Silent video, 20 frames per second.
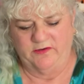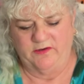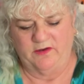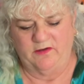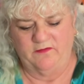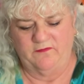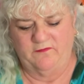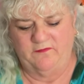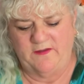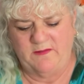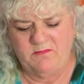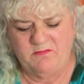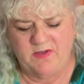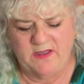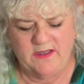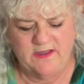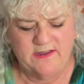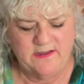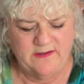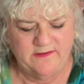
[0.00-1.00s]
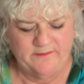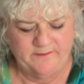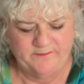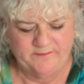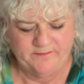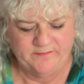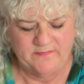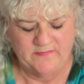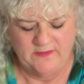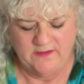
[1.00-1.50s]
November,
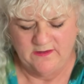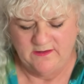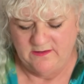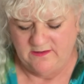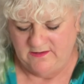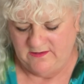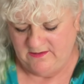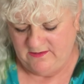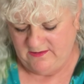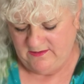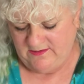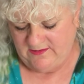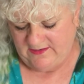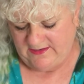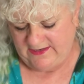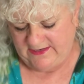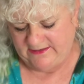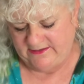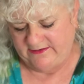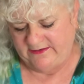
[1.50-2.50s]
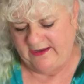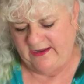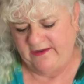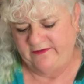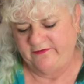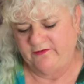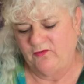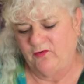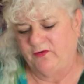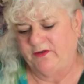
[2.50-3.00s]
and it
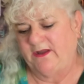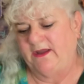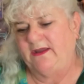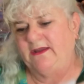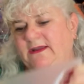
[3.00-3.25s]
has got a